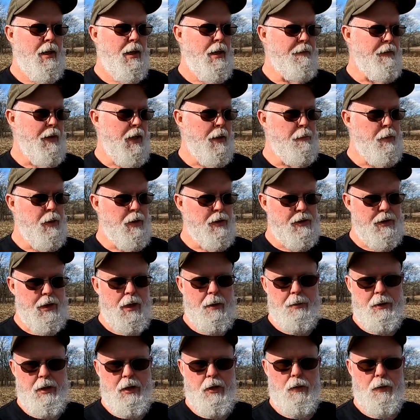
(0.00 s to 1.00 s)
If I can put
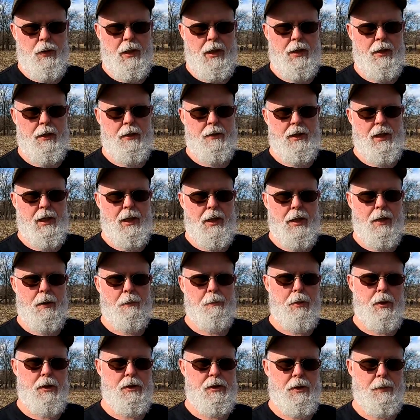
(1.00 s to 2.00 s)
something on here that'll
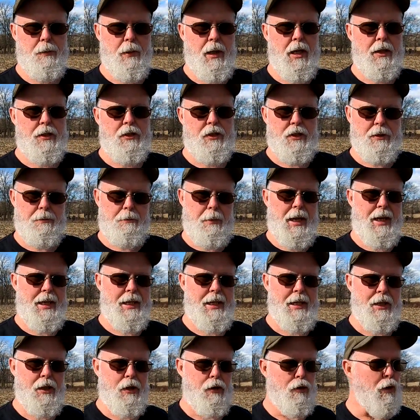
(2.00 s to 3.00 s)
help put some nitrogen back
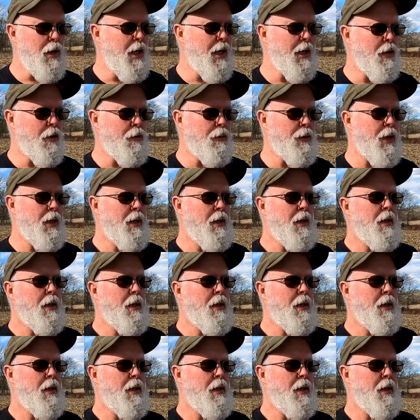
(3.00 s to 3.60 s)
in the ground